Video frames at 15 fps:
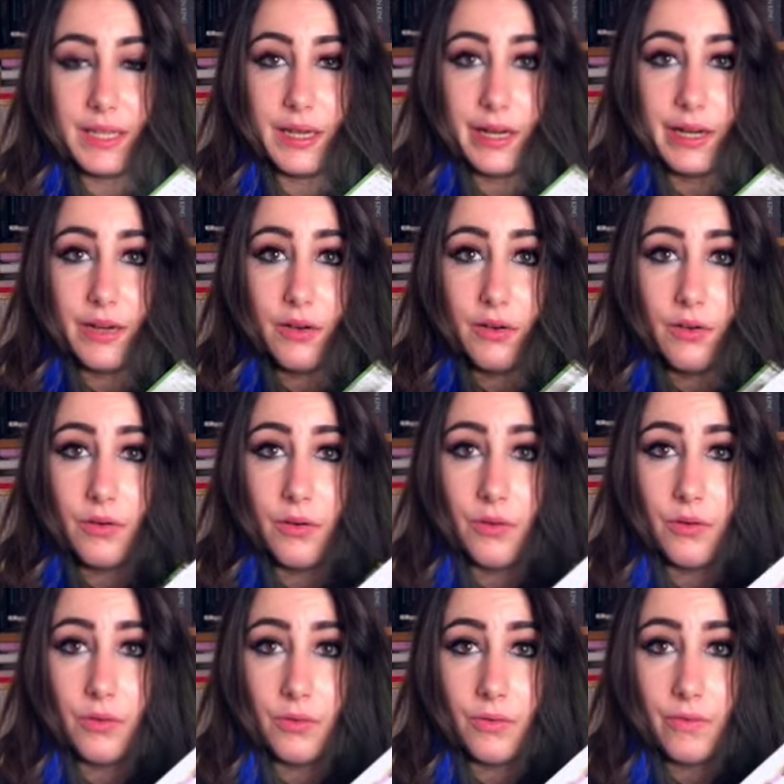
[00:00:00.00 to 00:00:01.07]
I
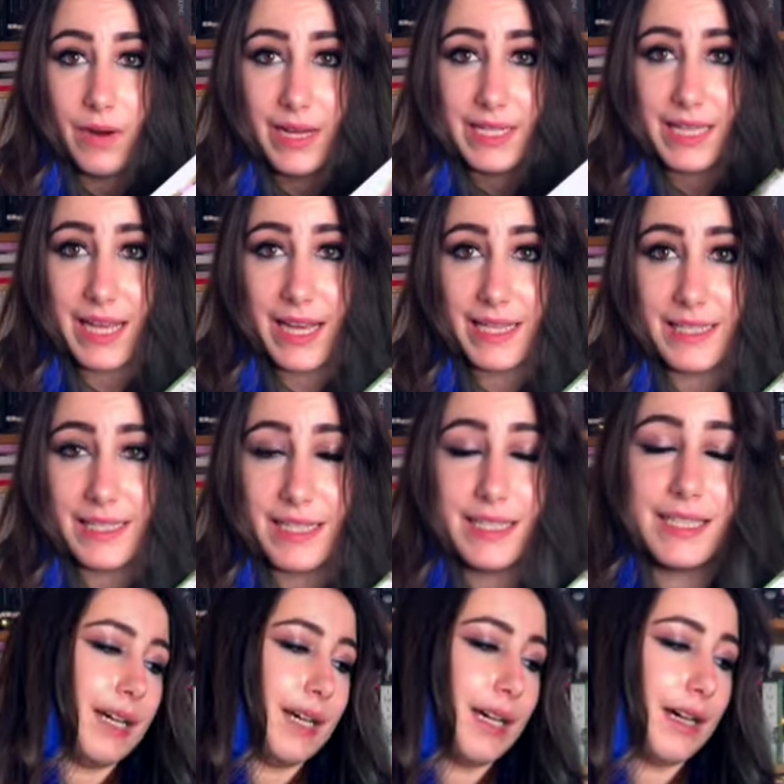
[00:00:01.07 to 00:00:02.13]
already
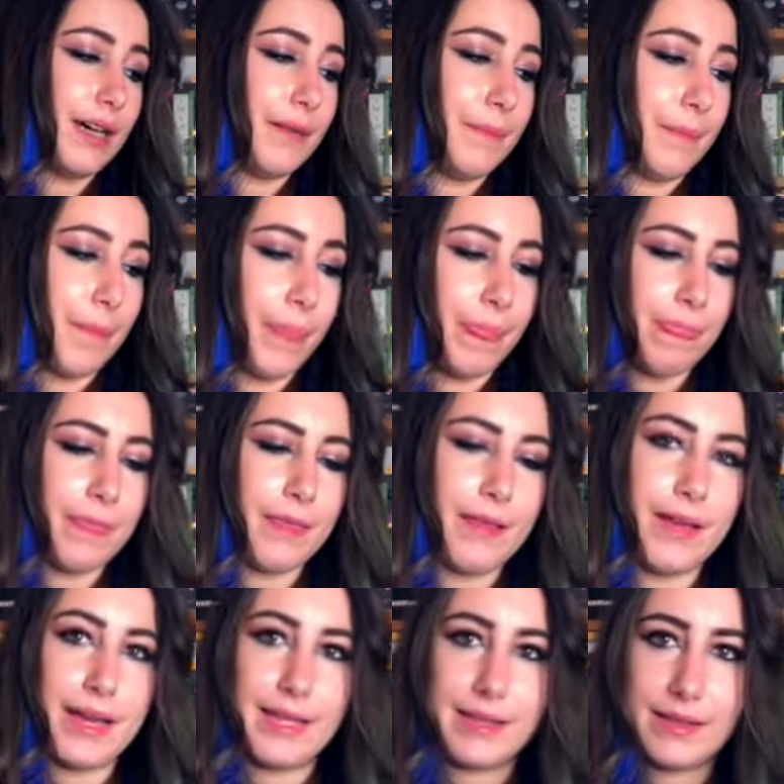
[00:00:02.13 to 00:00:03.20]
hated.
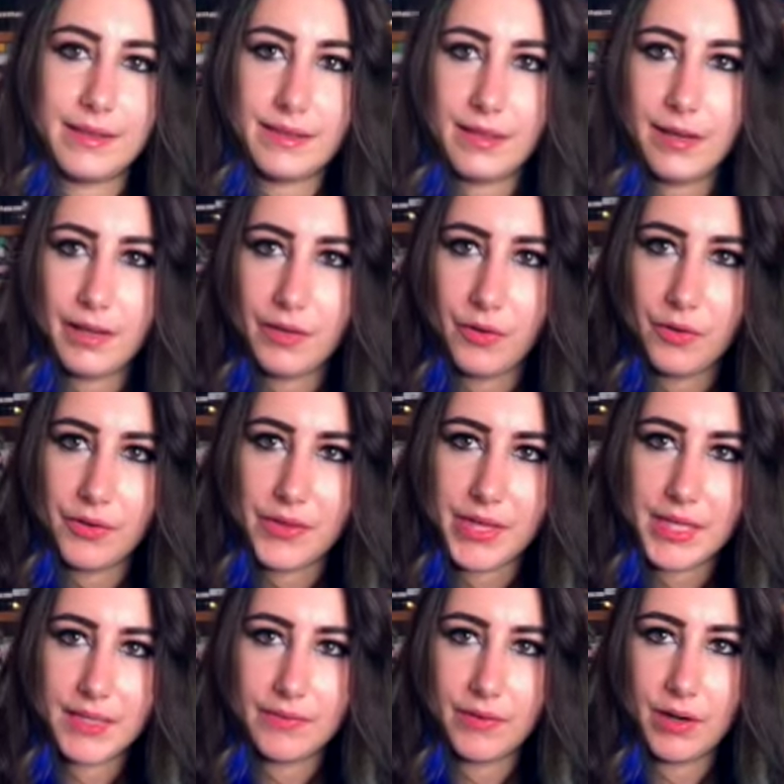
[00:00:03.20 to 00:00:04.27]
And I got
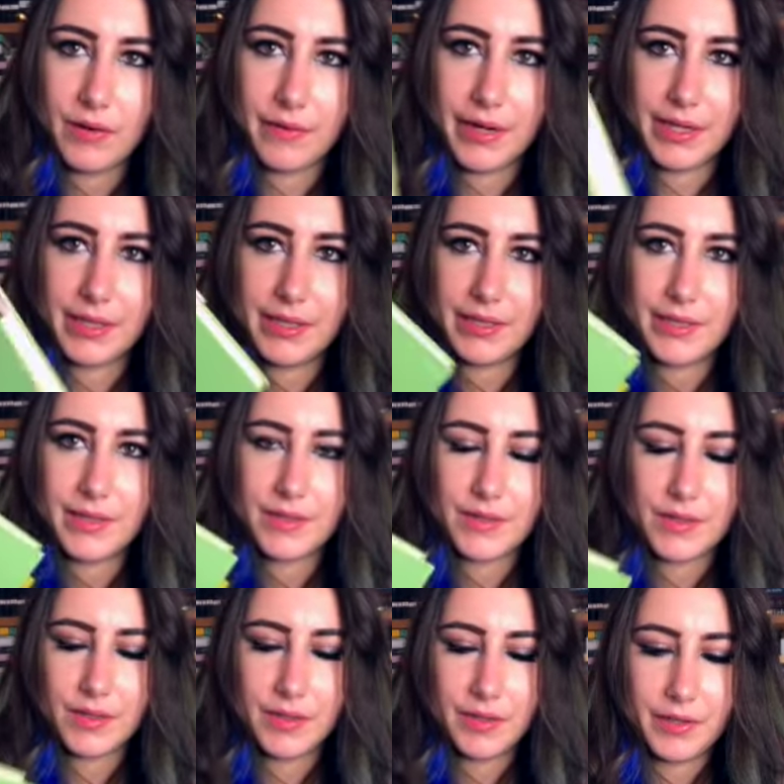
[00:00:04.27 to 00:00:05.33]
this far in.
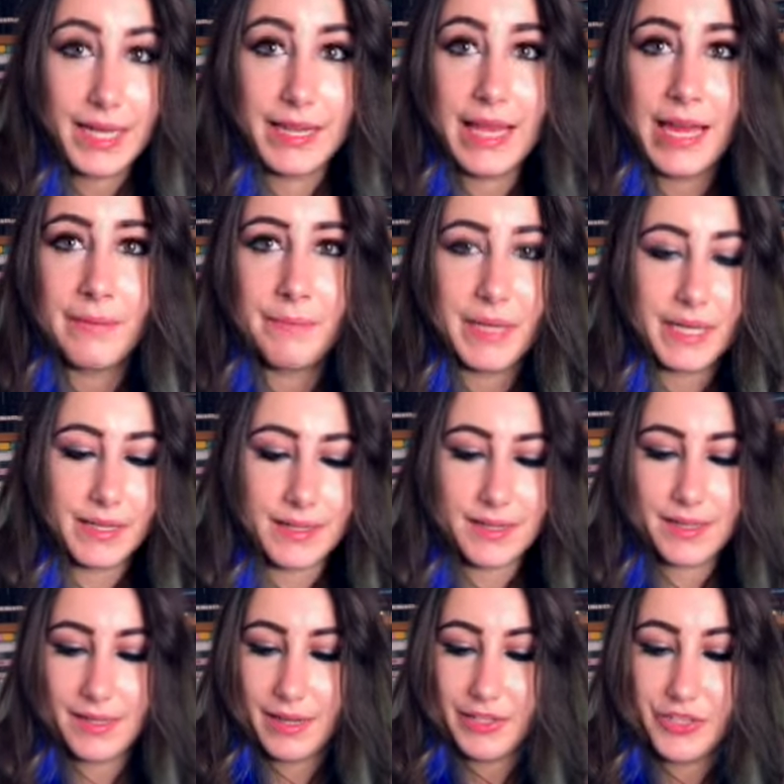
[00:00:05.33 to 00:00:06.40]
So, and then because
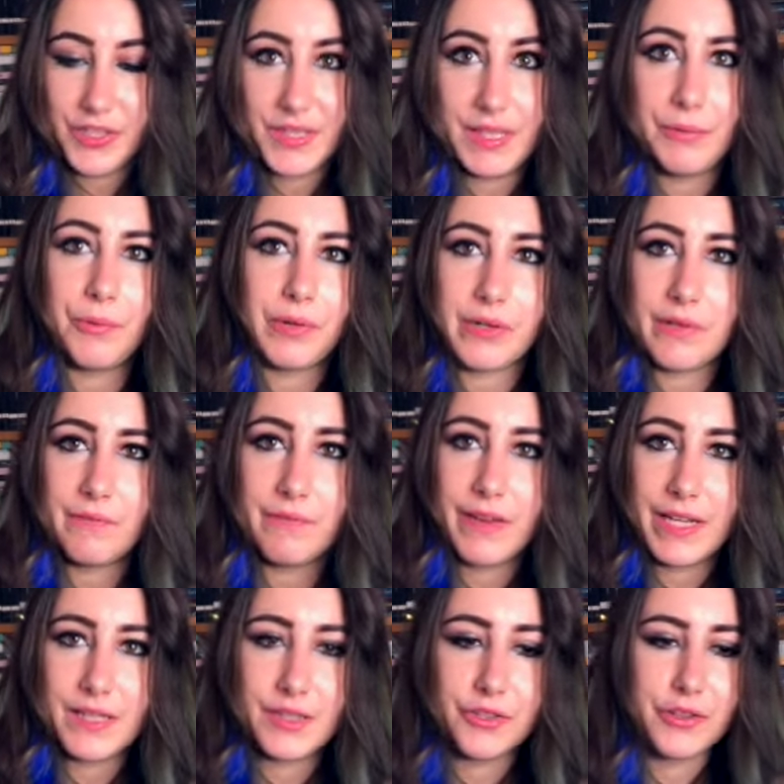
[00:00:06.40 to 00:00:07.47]
I just didn't want to
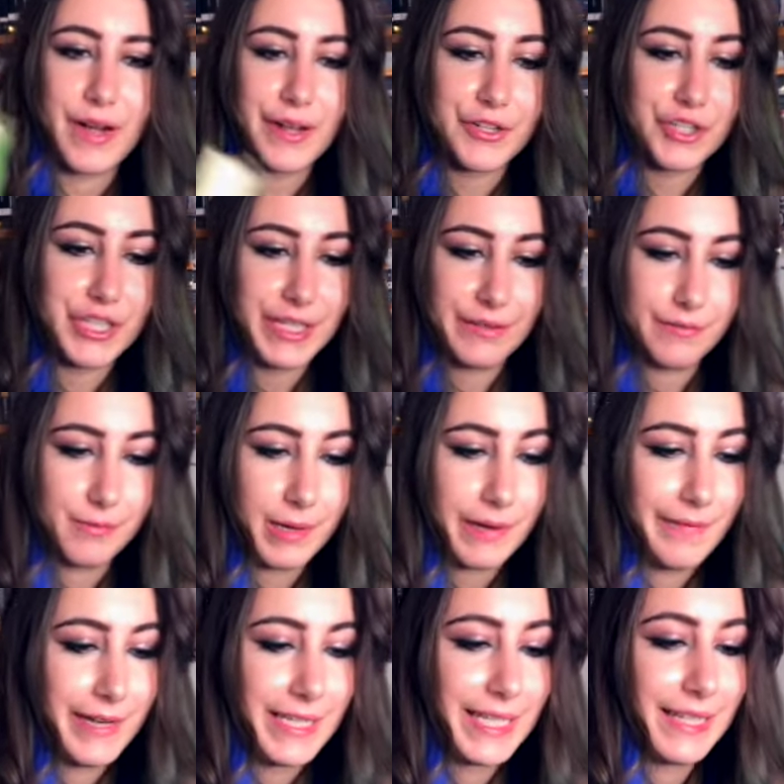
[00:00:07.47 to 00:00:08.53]
face the tragedy of
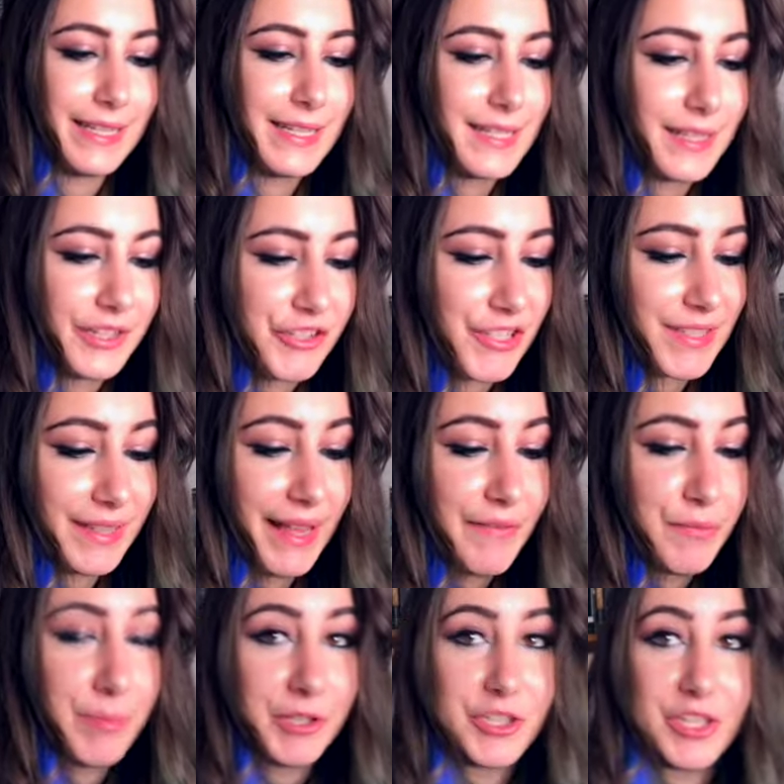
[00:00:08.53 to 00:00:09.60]
rereading this, I just left
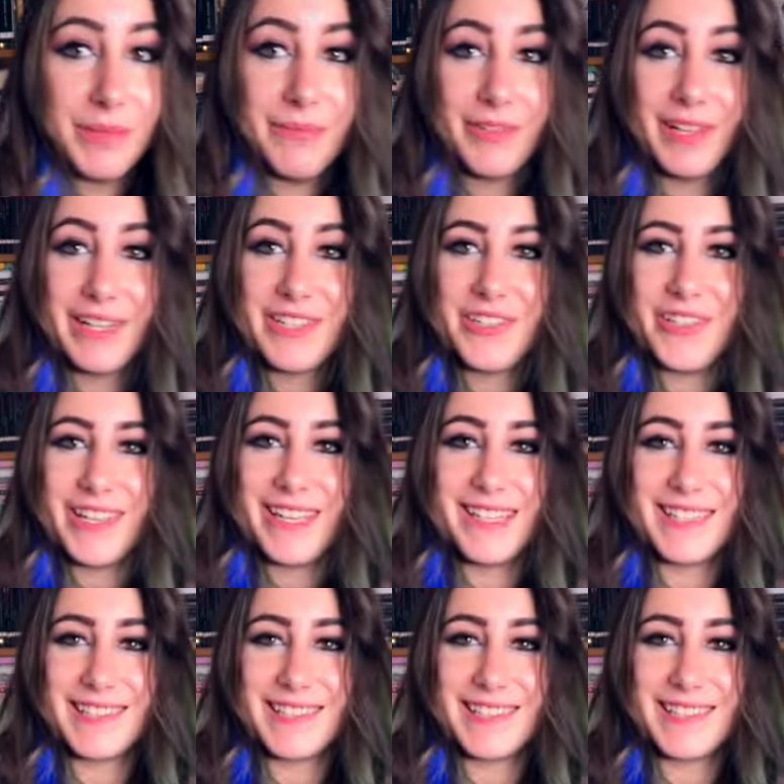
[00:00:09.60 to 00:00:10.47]
booktube for like 2 years.